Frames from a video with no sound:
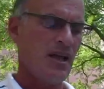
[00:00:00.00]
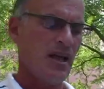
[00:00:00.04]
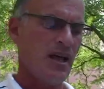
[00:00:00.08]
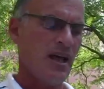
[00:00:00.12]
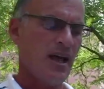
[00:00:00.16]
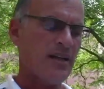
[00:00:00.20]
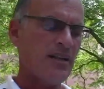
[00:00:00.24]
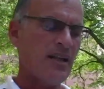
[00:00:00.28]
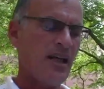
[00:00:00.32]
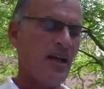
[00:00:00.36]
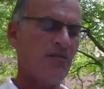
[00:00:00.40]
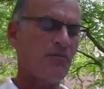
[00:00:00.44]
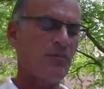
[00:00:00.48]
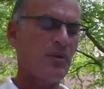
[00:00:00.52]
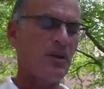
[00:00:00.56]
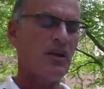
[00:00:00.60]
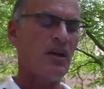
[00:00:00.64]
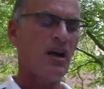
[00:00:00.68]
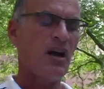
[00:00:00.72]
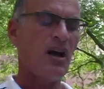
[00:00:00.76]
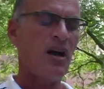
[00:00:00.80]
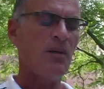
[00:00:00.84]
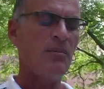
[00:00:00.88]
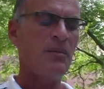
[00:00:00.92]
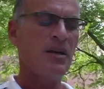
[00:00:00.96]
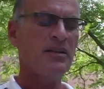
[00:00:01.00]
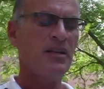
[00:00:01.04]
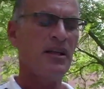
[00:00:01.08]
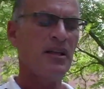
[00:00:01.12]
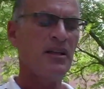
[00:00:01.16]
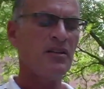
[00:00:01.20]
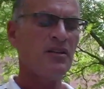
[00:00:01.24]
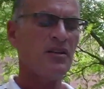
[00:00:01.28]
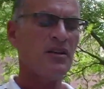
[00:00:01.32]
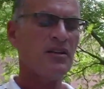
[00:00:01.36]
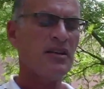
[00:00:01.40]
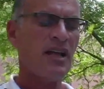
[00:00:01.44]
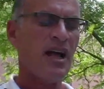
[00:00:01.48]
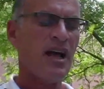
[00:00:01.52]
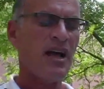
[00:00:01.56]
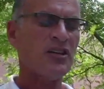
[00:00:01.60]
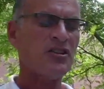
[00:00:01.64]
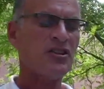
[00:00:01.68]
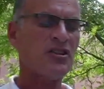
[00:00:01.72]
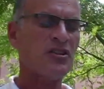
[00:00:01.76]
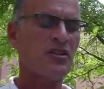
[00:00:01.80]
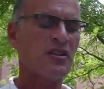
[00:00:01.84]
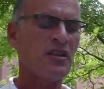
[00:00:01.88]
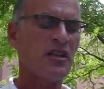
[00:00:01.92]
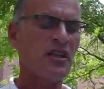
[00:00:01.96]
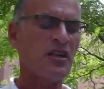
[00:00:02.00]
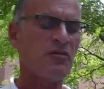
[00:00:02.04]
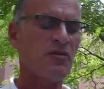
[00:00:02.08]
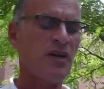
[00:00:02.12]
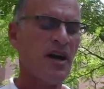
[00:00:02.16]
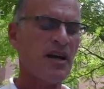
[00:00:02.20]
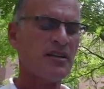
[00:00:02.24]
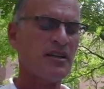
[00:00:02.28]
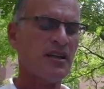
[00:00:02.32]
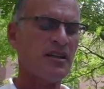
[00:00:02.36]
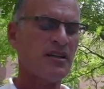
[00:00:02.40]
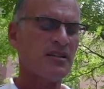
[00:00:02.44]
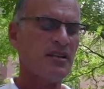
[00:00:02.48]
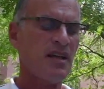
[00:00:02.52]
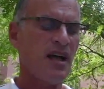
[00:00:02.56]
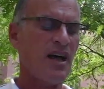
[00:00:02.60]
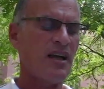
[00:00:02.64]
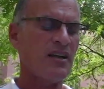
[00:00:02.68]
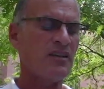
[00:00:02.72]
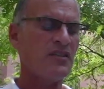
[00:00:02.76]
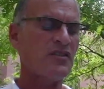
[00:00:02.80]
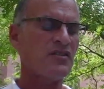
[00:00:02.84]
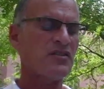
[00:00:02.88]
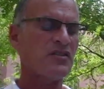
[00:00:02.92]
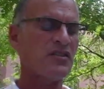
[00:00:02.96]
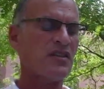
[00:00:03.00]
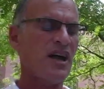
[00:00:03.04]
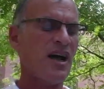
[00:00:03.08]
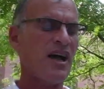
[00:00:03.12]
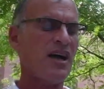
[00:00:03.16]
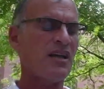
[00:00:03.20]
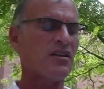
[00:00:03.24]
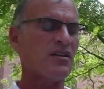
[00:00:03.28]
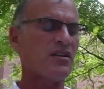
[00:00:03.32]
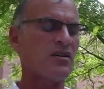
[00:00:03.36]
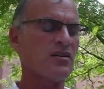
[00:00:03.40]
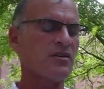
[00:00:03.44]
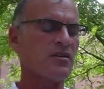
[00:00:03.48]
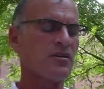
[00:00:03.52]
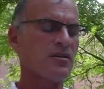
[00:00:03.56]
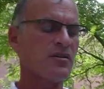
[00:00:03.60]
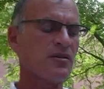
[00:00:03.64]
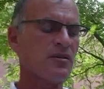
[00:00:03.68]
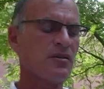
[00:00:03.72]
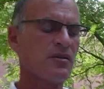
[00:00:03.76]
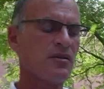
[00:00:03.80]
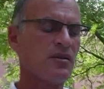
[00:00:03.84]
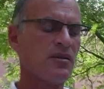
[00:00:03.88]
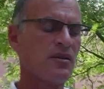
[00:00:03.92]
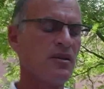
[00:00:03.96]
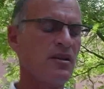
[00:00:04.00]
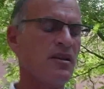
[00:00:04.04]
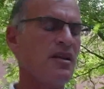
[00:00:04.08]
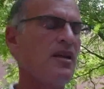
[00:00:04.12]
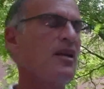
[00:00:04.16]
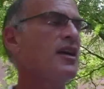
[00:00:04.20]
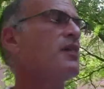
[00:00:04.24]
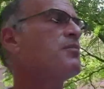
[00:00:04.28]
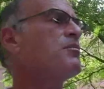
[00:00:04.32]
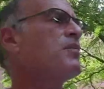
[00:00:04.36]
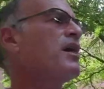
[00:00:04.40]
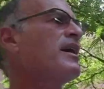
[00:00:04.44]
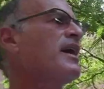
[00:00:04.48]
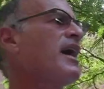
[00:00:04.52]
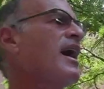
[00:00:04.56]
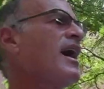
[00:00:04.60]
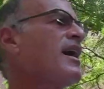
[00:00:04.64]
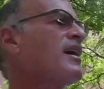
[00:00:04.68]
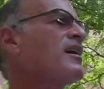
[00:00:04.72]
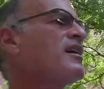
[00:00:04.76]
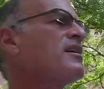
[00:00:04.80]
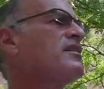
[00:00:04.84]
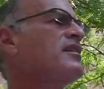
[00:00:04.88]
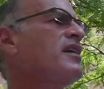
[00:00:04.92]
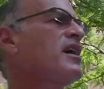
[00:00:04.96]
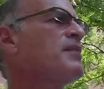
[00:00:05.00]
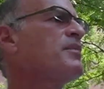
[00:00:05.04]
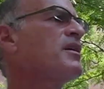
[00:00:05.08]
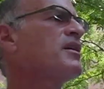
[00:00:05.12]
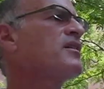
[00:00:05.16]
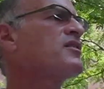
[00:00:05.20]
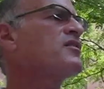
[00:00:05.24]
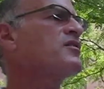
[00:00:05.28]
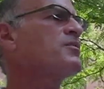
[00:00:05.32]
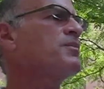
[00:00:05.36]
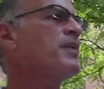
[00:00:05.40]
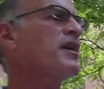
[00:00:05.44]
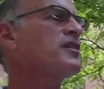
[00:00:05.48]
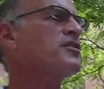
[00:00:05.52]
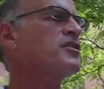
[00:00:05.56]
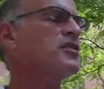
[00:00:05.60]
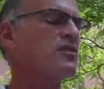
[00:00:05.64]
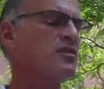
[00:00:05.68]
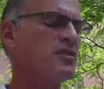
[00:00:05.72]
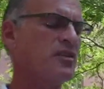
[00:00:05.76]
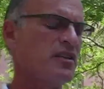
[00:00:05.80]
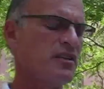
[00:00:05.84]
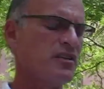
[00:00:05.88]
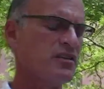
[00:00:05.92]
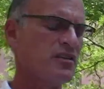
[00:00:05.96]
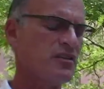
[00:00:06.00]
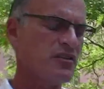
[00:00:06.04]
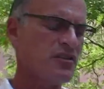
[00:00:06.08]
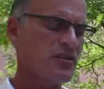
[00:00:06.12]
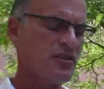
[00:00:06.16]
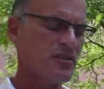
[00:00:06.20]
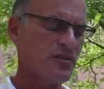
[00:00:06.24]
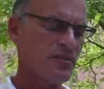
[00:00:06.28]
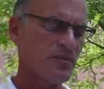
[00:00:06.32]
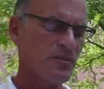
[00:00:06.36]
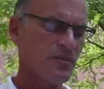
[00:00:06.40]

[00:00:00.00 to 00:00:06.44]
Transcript: and have become an internationally recognized scholar in my academic specialties.